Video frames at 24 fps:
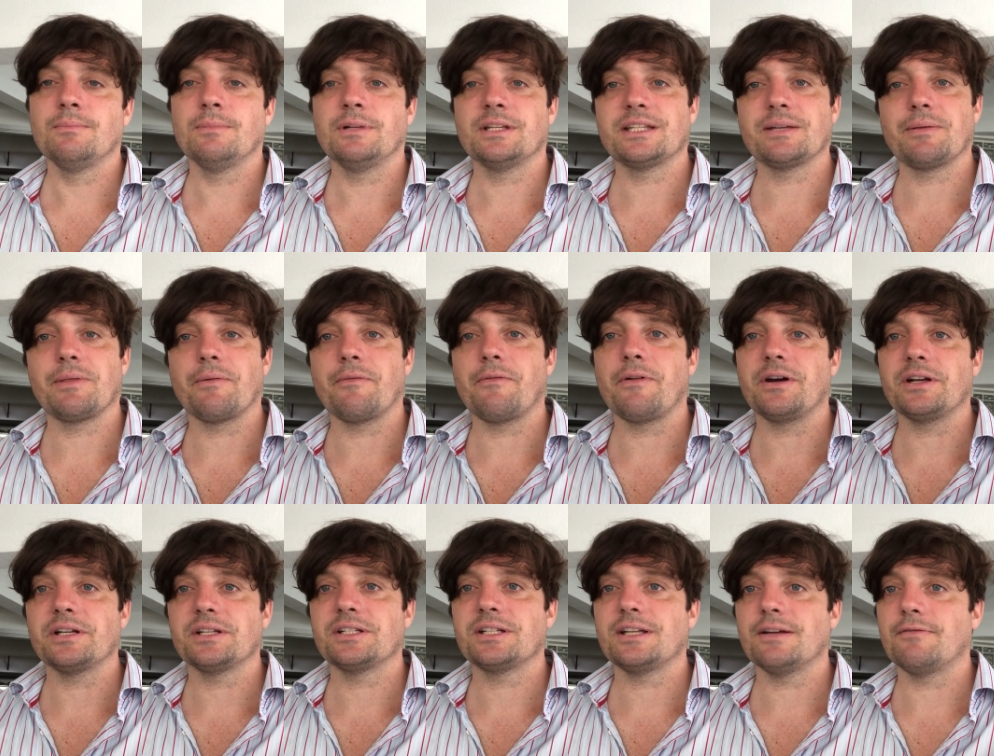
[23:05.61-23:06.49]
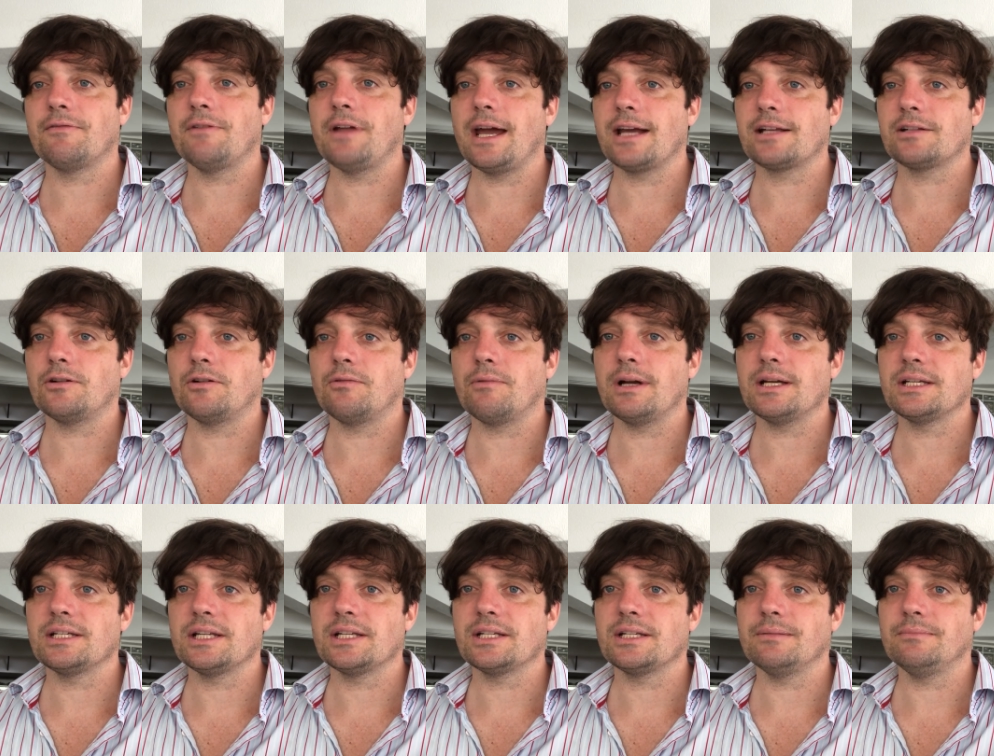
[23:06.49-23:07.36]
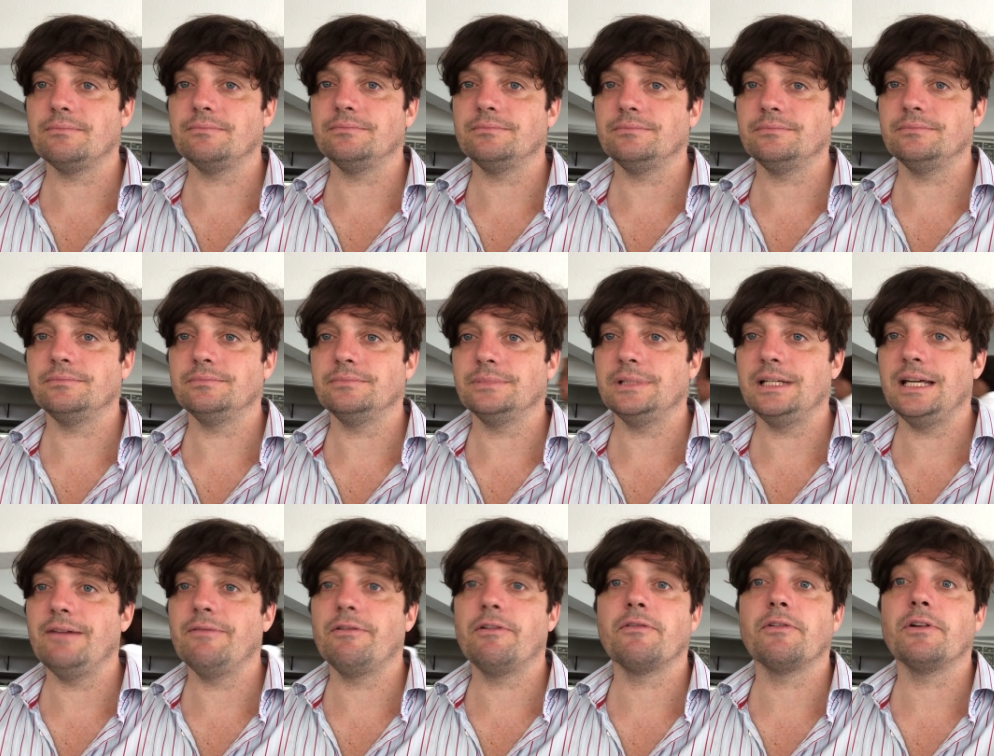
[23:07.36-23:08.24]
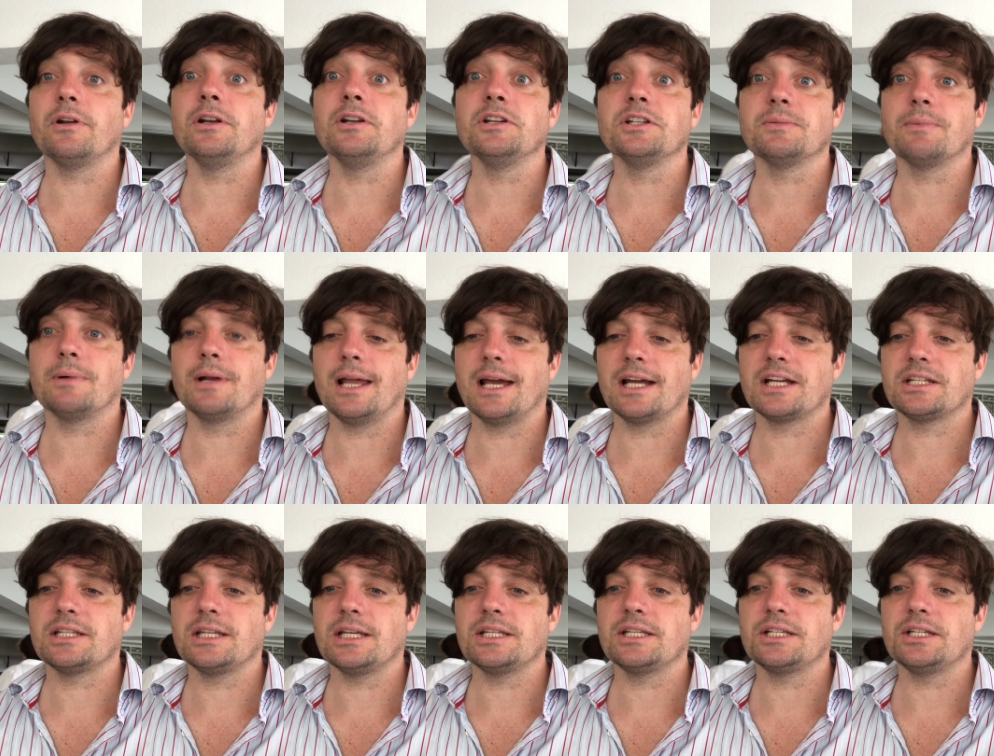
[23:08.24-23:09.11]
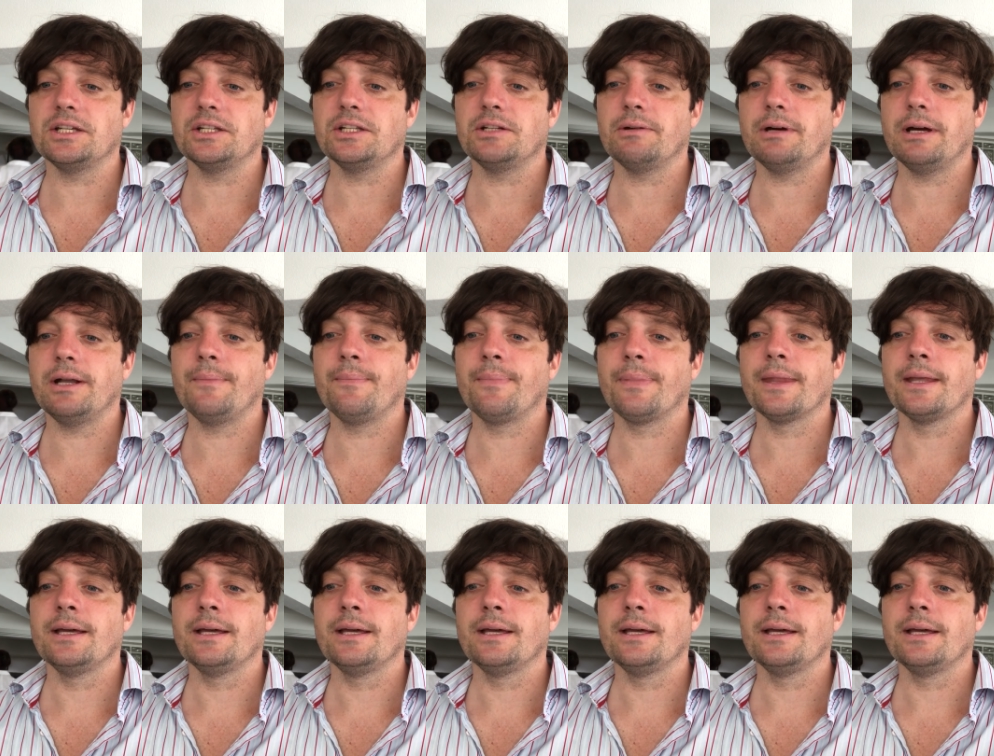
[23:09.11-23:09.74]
But some are very stiff-necked on racism. Even if they lose an election, they still do it.